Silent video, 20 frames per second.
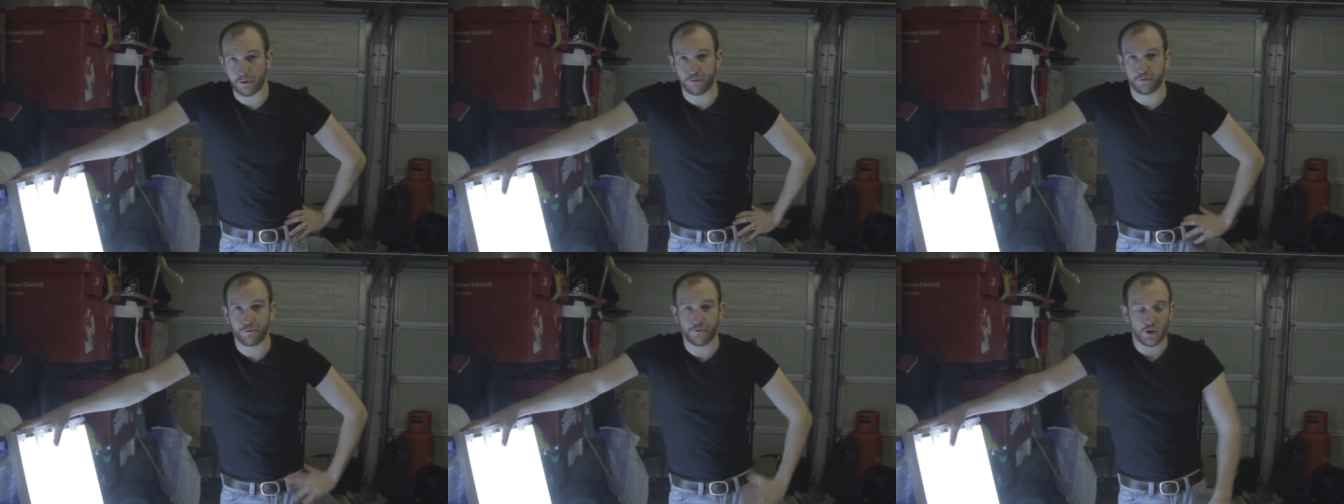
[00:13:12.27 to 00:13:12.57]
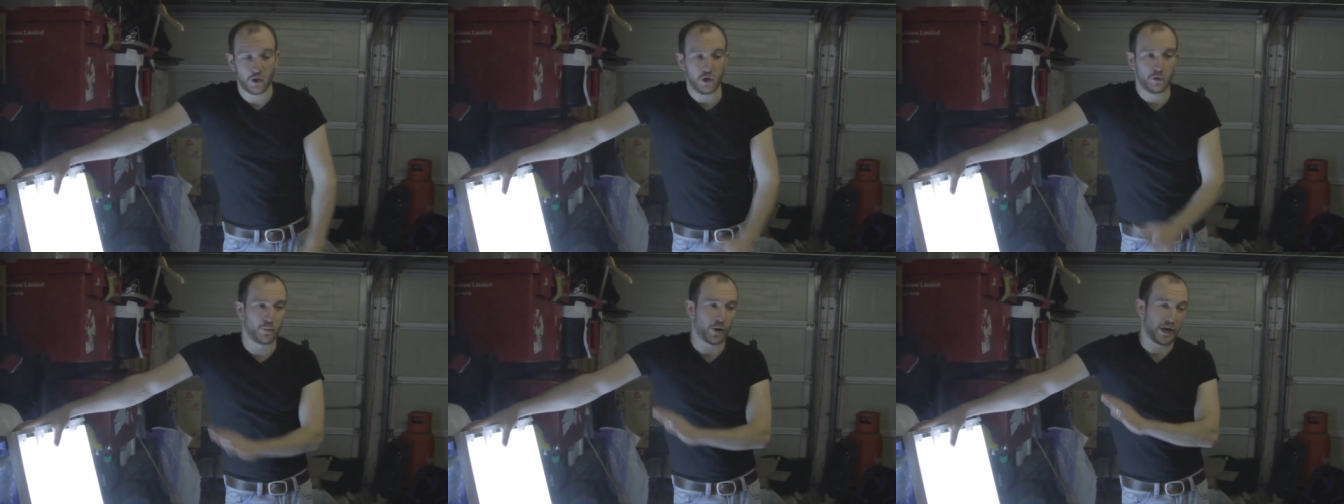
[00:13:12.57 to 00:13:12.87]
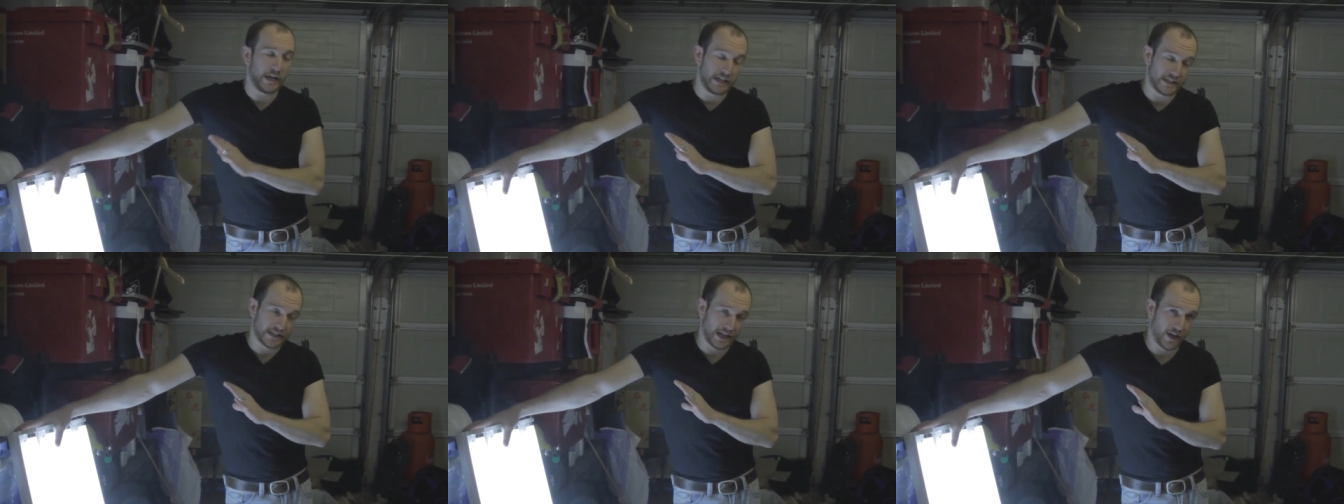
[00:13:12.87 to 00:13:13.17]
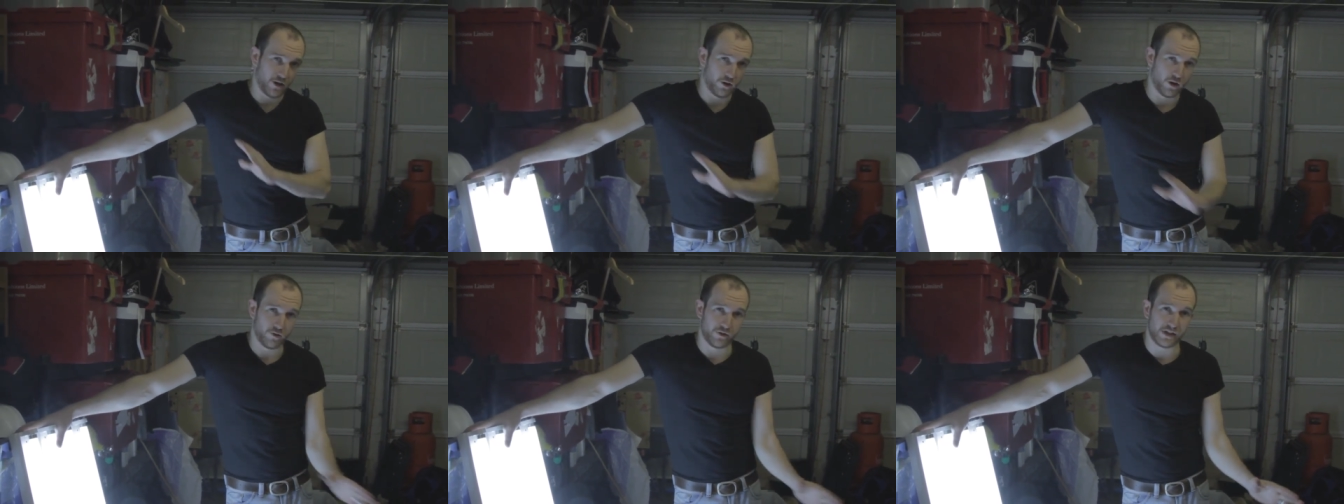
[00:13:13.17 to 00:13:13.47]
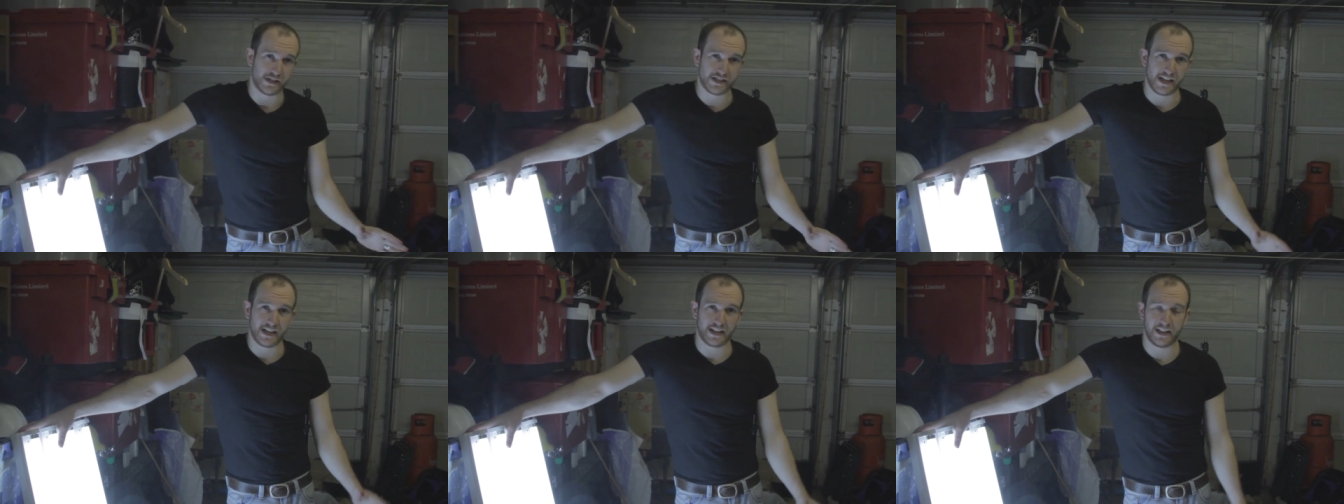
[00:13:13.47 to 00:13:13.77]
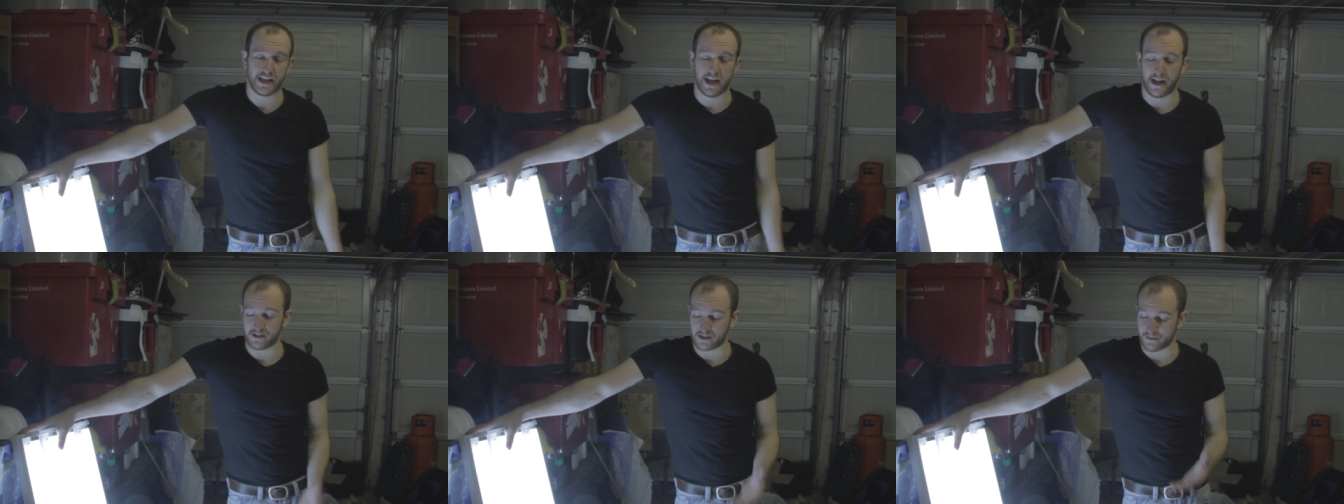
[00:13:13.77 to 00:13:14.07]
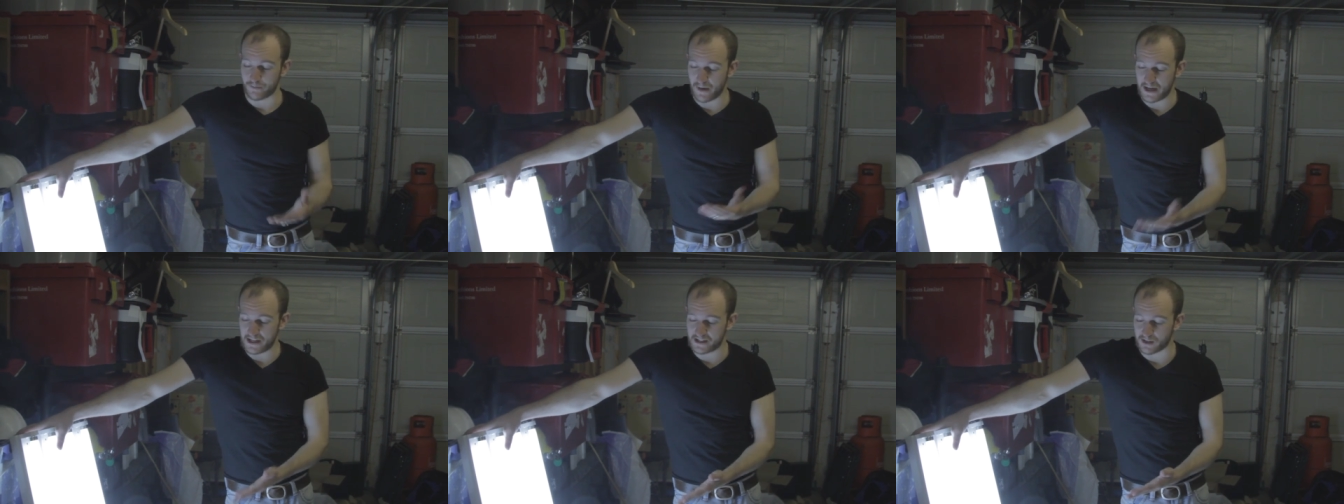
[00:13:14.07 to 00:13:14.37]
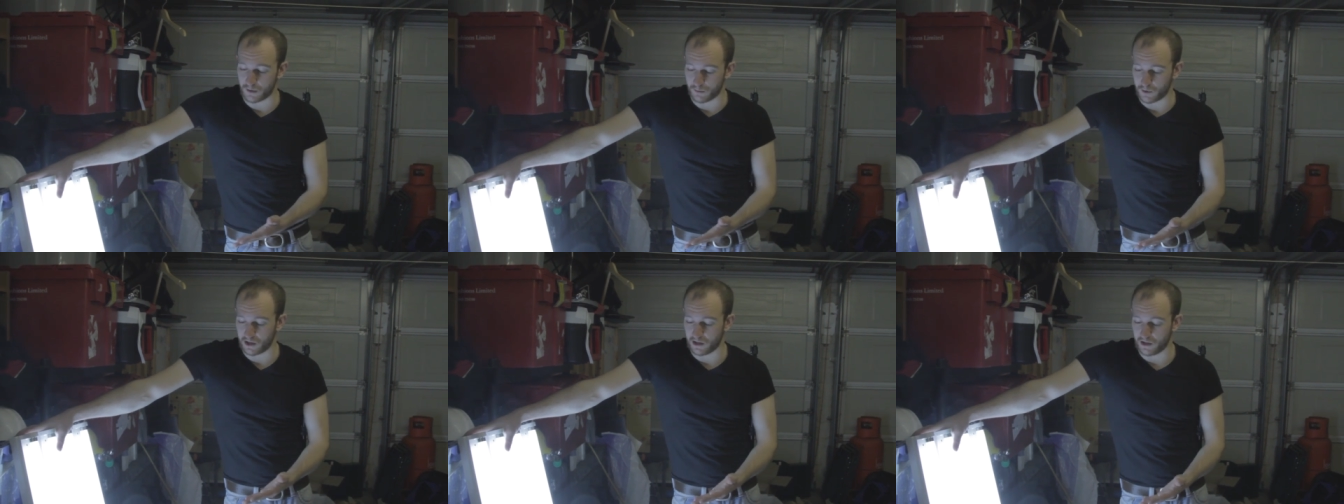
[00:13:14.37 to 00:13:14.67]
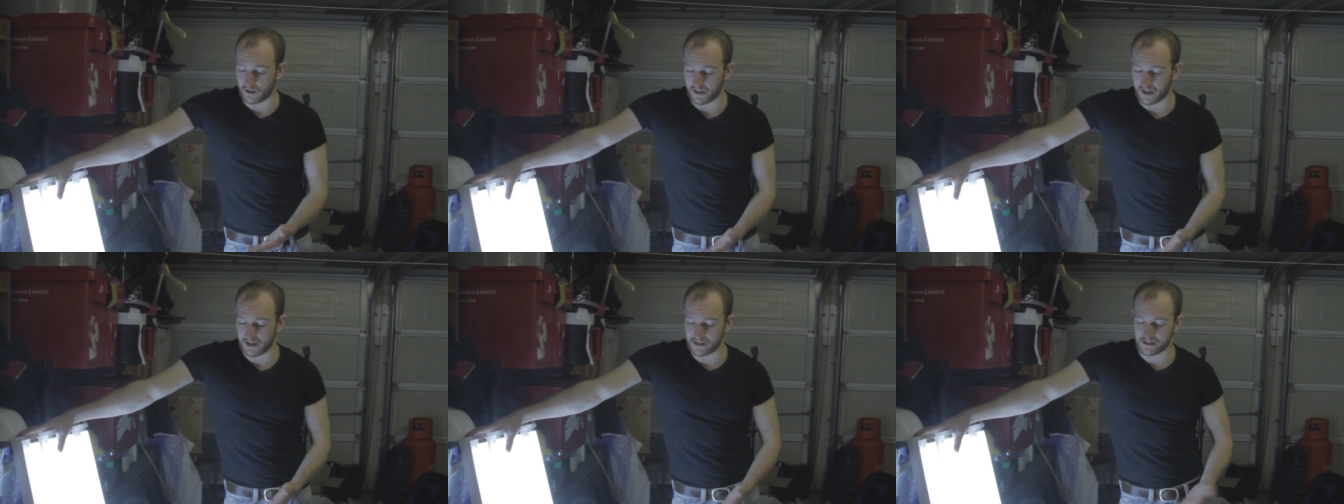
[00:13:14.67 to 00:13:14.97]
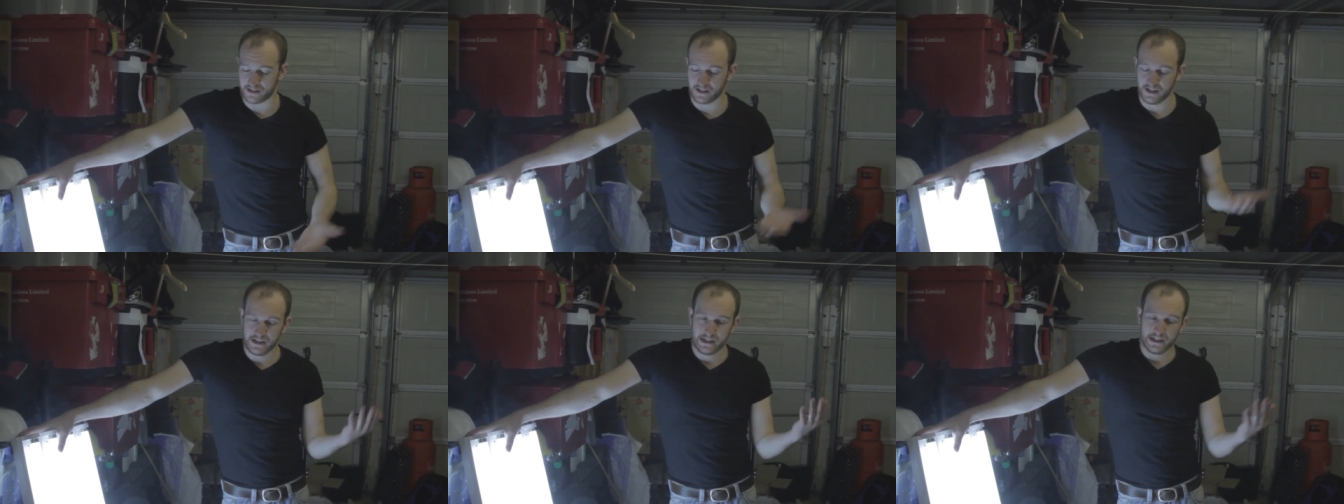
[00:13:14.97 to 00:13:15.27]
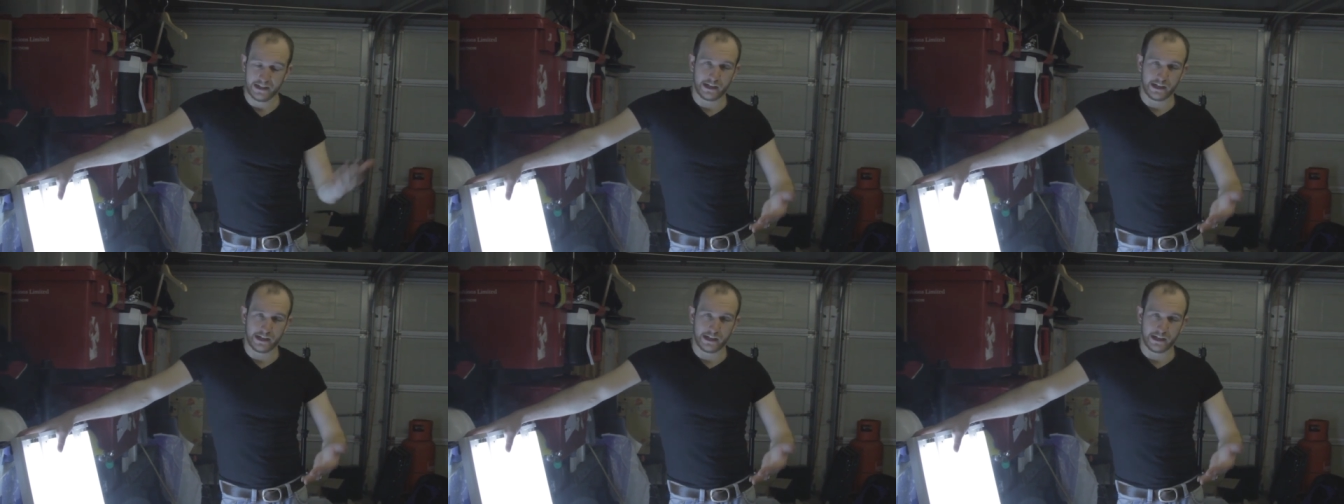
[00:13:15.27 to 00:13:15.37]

full breakdown of exactly how to make something like this